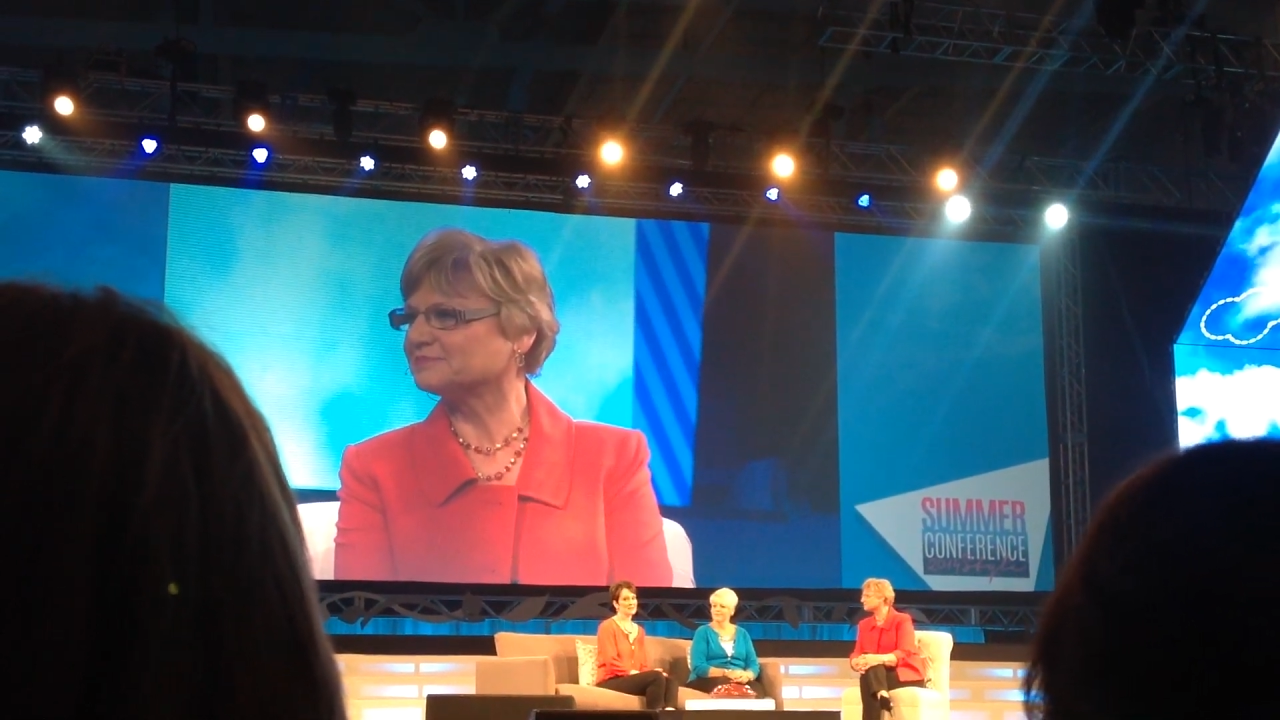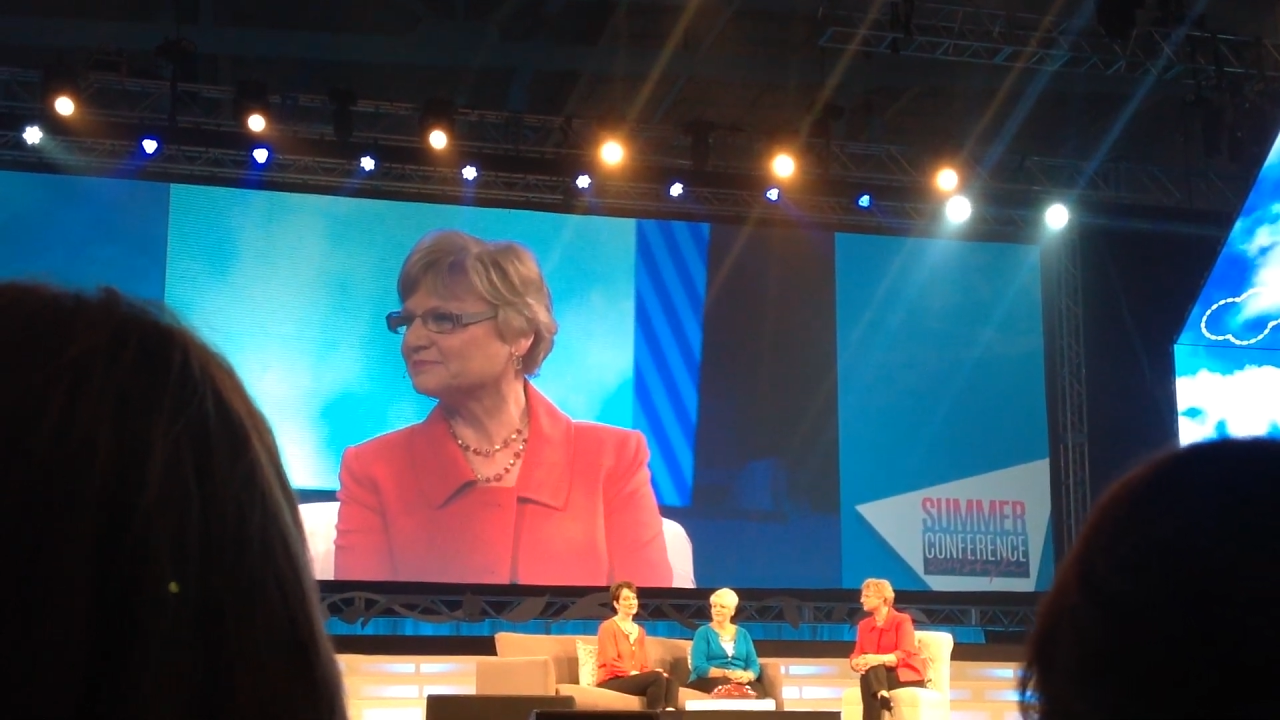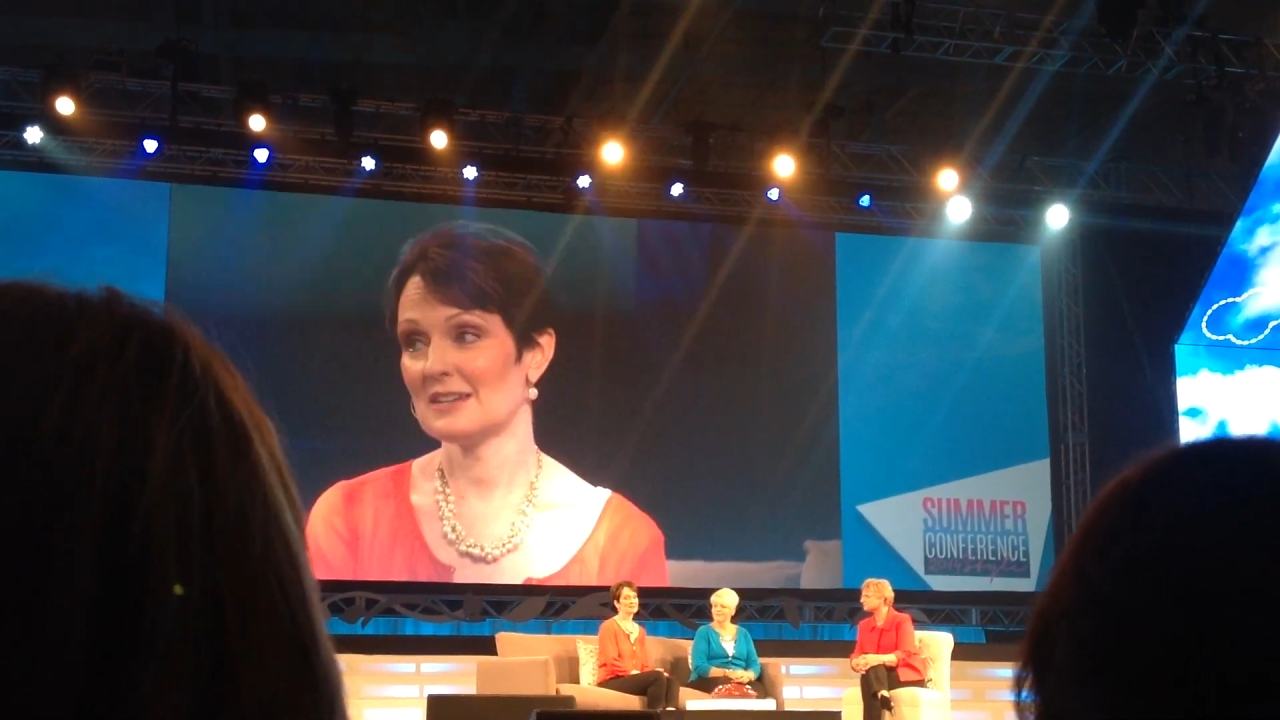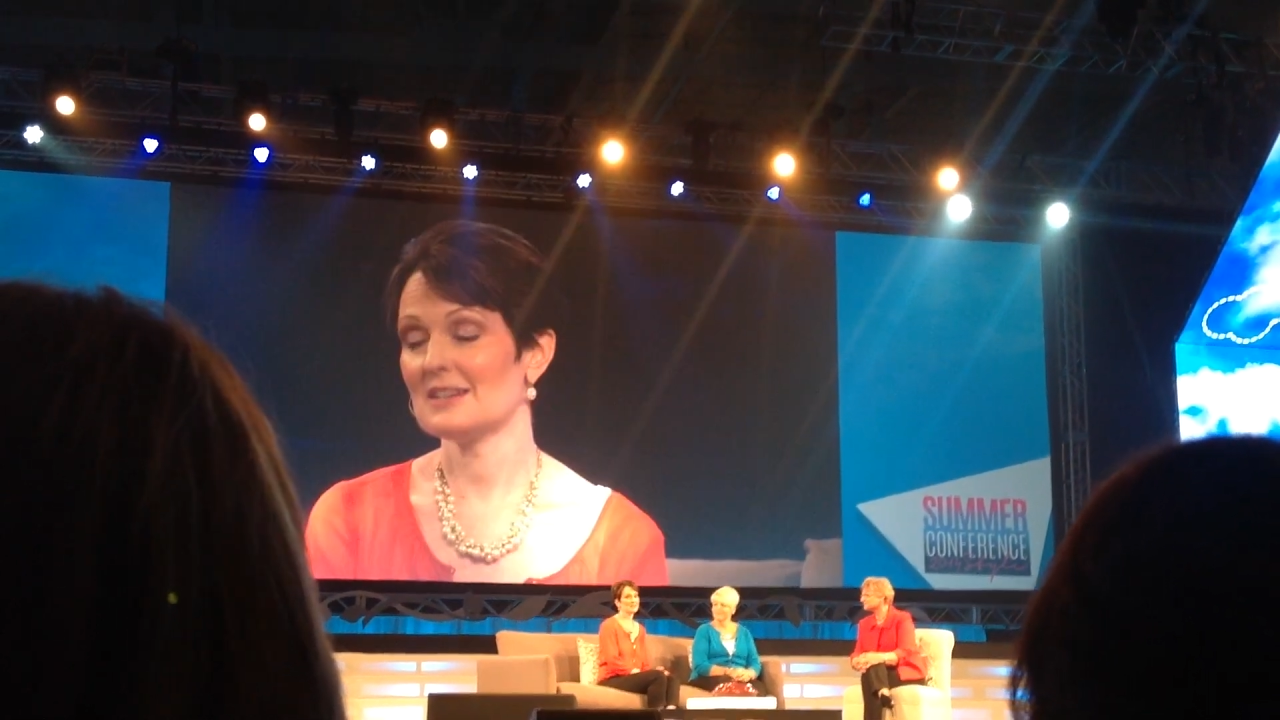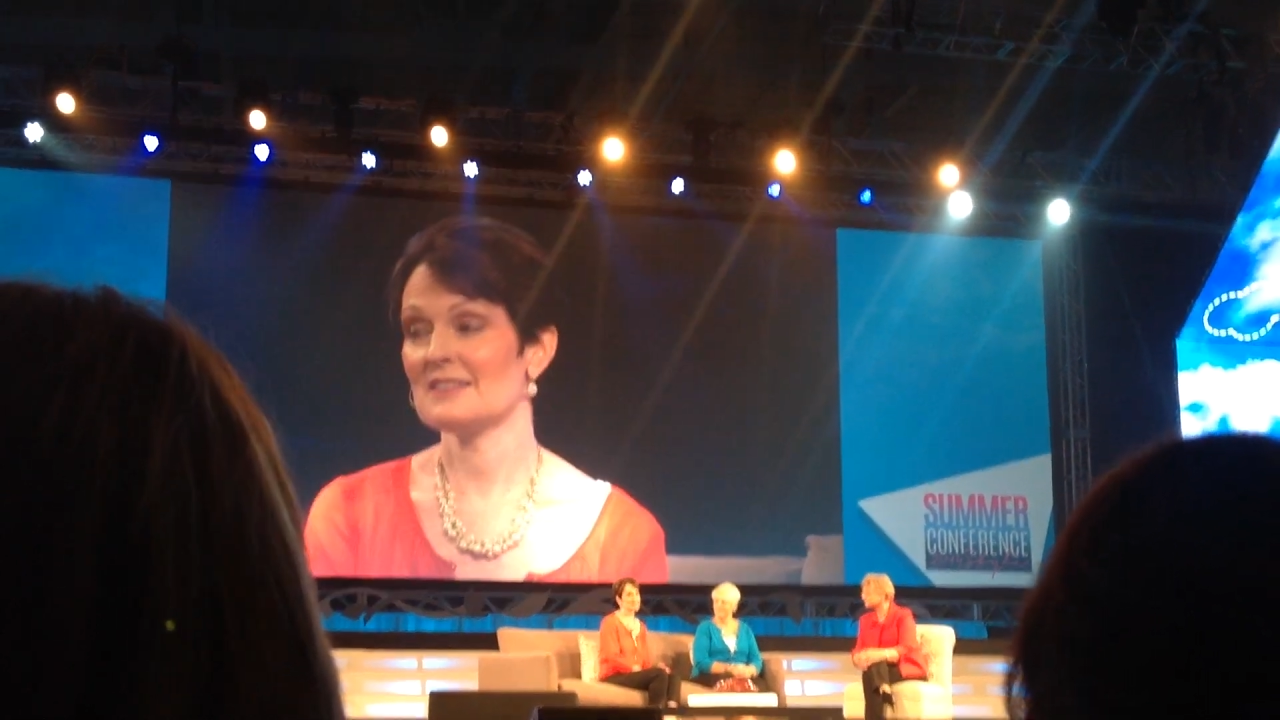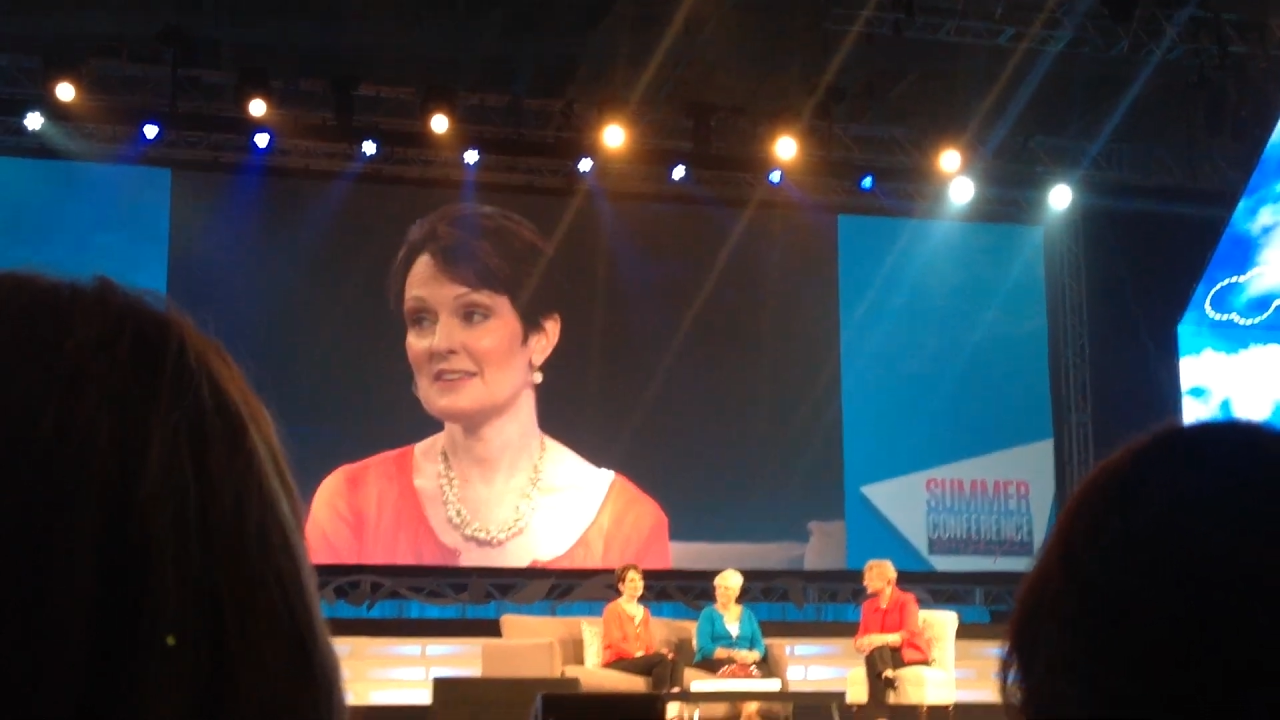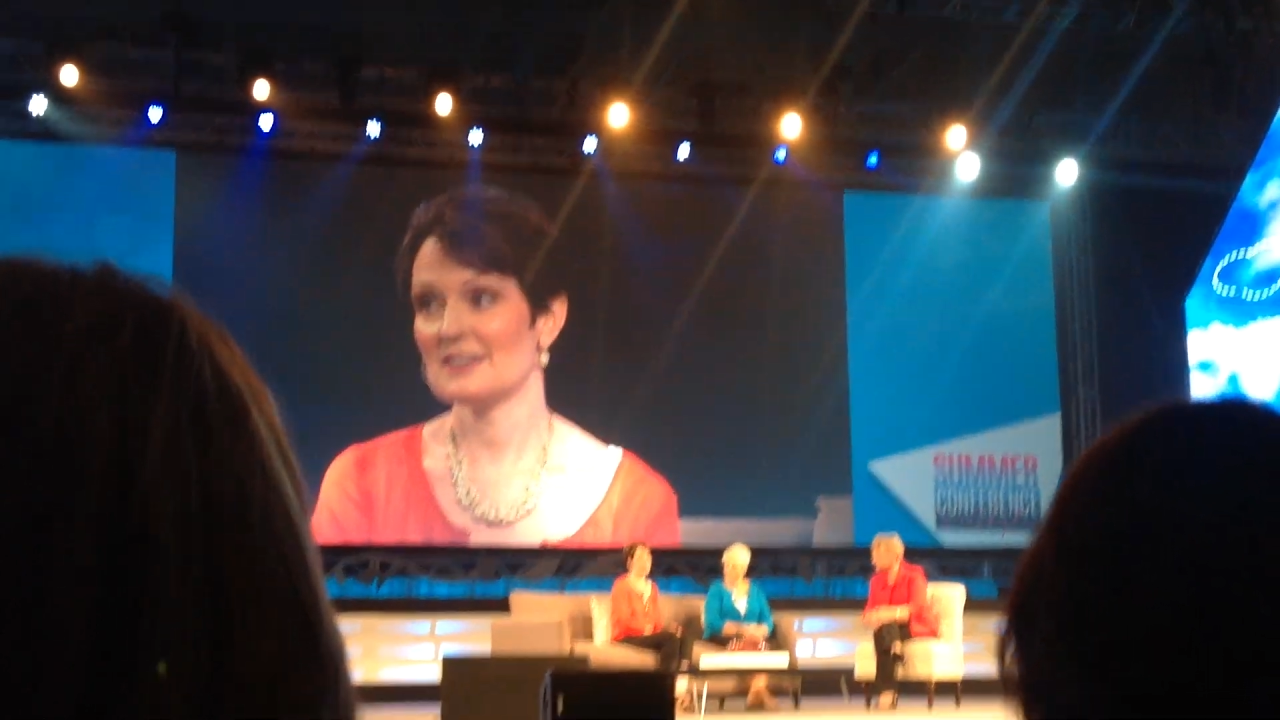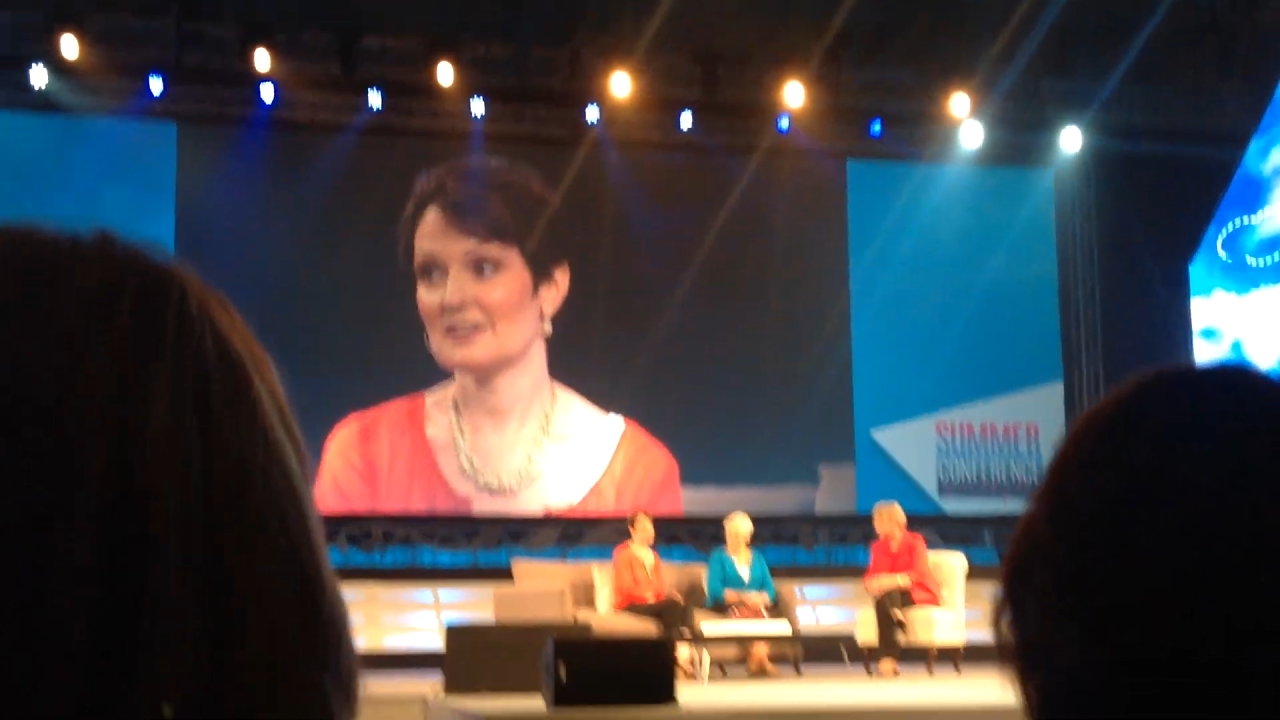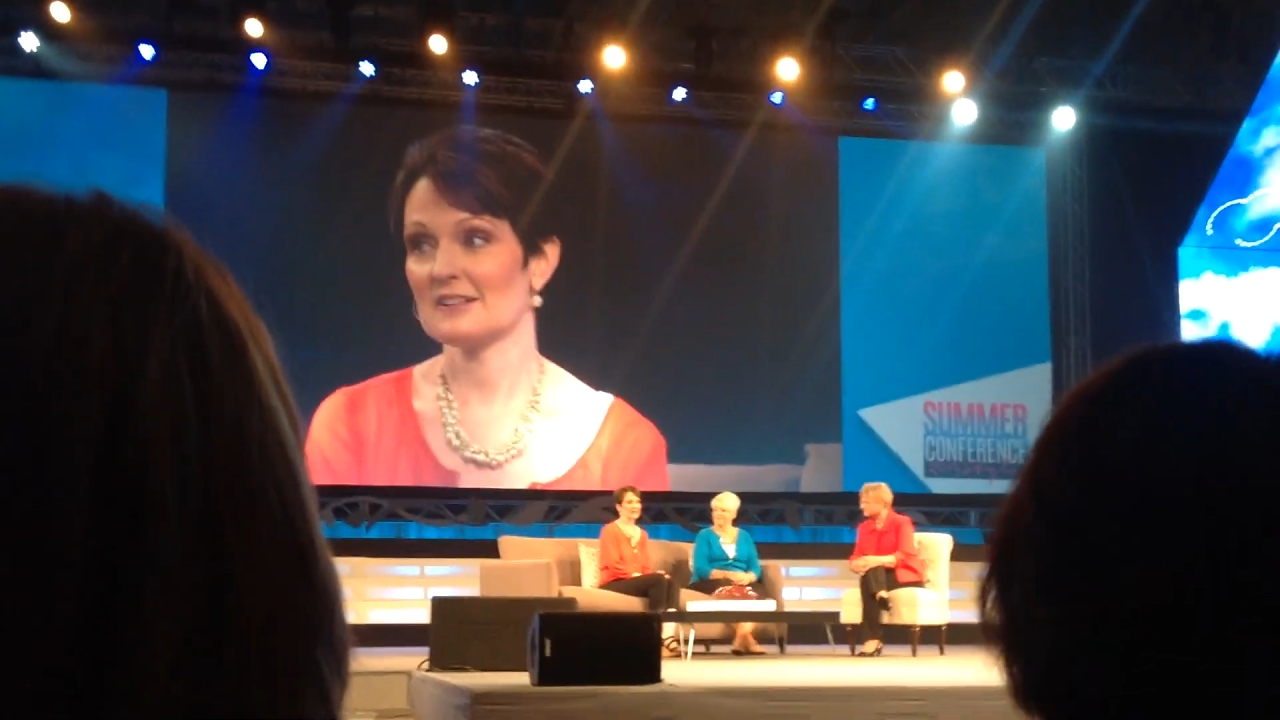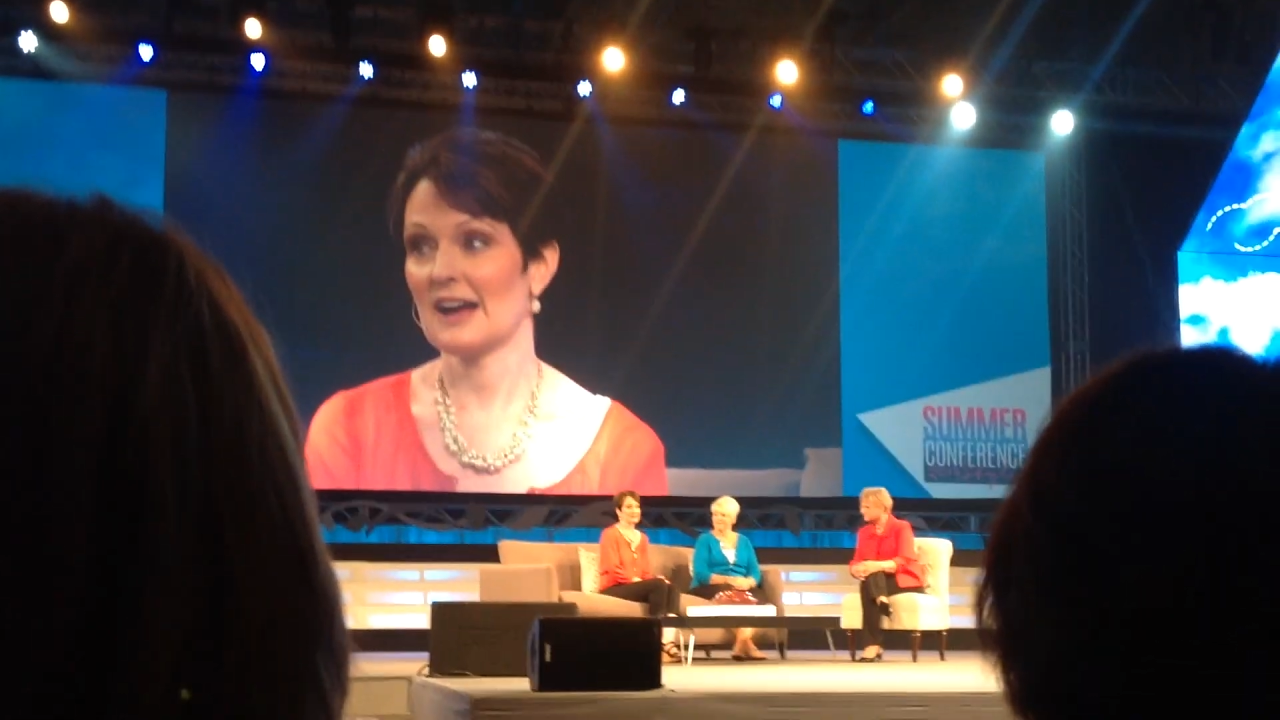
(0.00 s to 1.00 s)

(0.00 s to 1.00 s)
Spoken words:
beginning of the year,